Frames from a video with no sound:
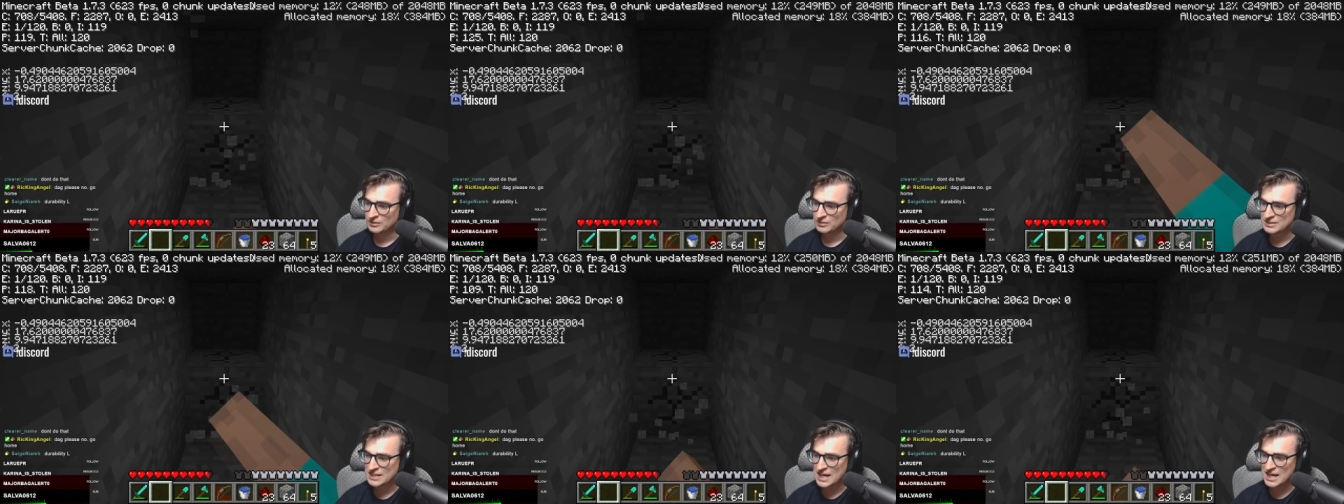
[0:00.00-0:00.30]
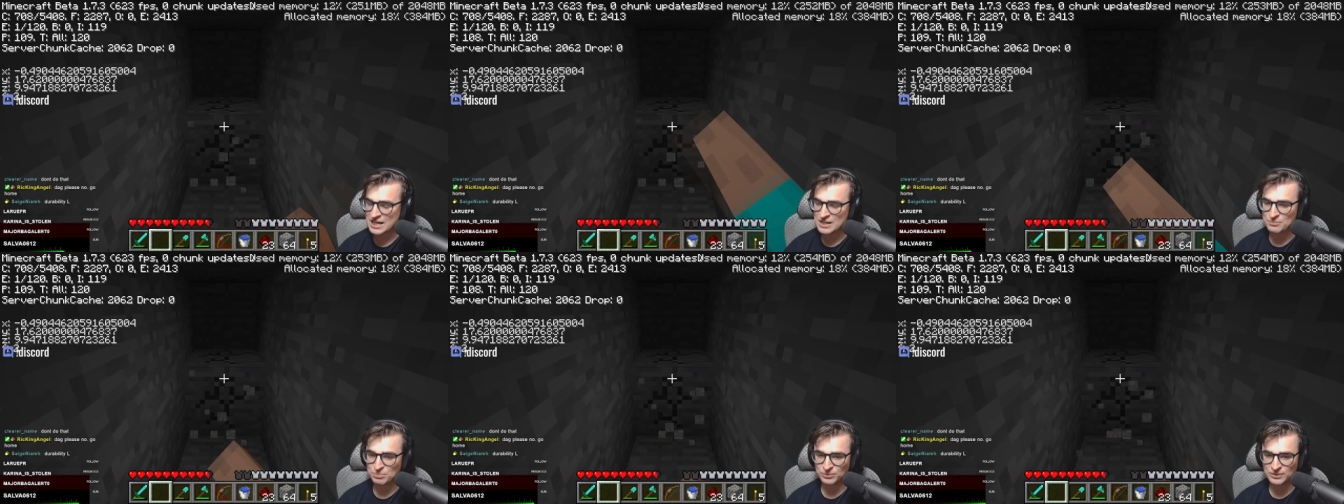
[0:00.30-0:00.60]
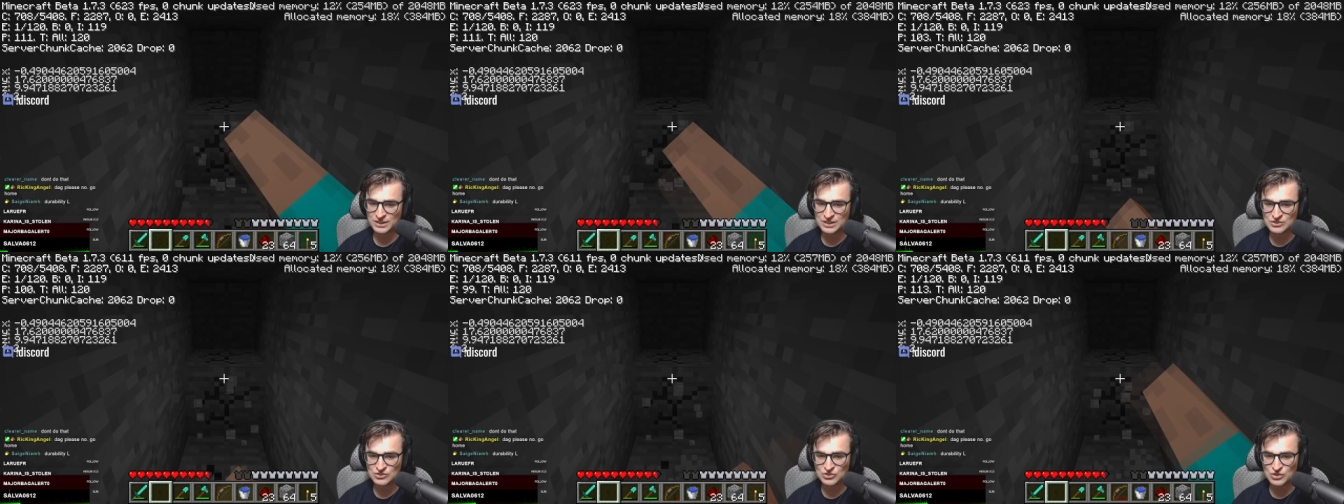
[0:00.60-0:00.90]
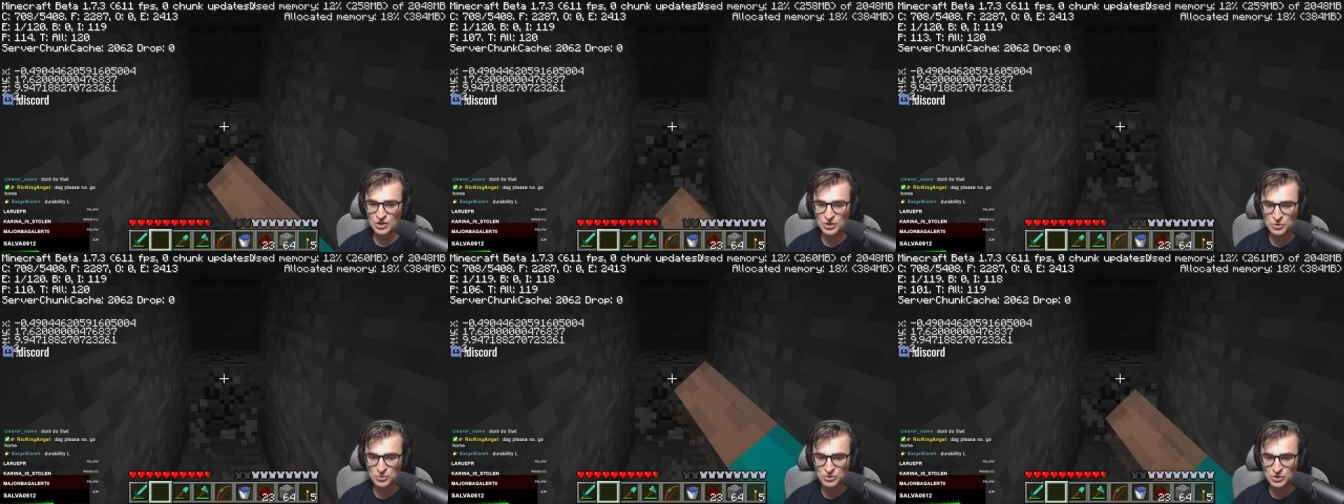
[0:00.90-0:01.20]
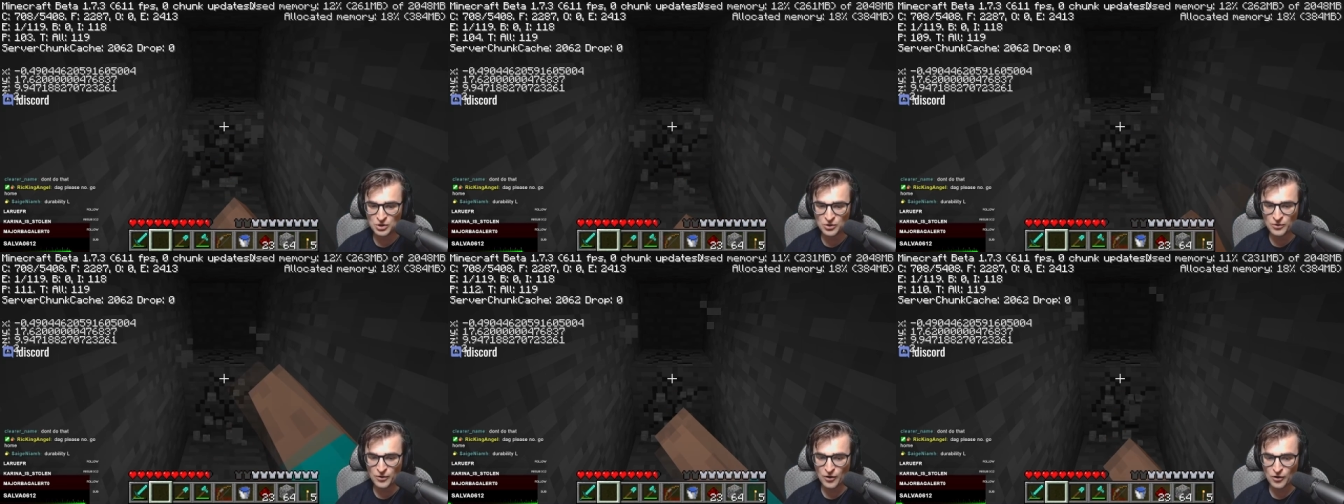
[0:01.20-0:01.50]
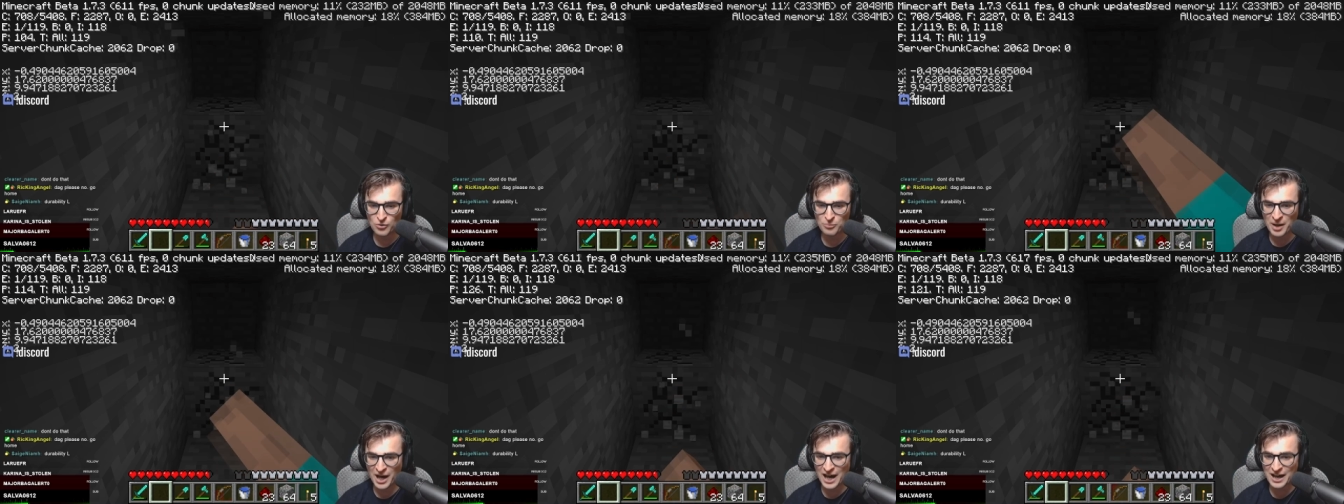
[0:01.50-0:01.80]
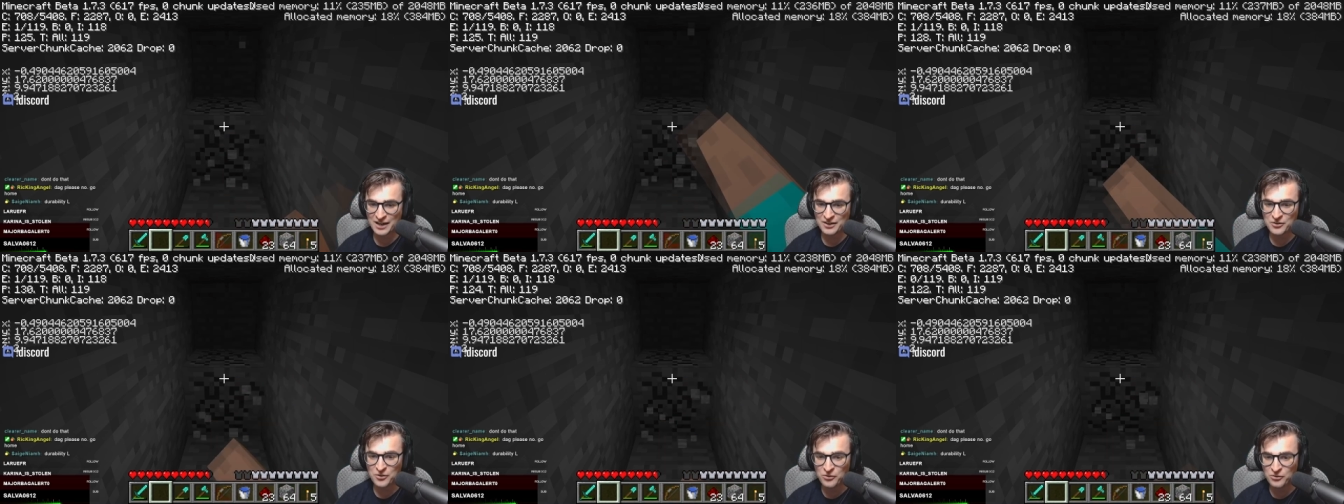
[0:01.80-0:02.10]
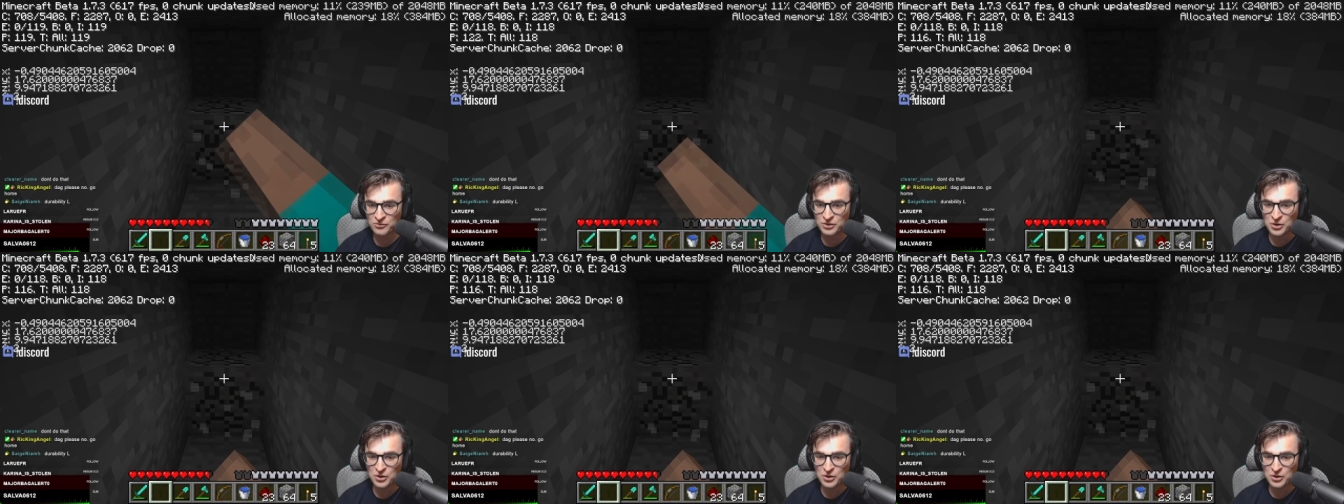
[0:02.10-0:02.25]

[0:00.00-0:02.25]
Dag, please, no, go home. I don't